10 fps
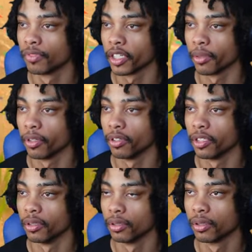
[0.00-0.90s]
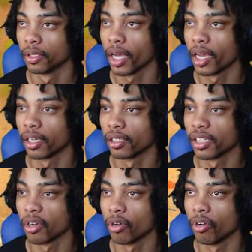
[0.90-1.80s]
Fuck it. We gonna heal. All right, cause it's
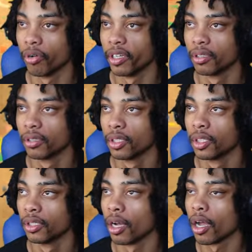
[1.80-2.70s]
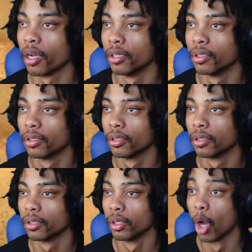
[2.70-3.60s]
not gonna go away. All right.
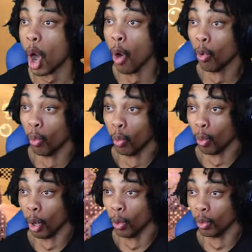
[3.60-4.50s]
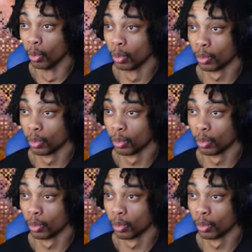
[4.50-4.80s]
Oh,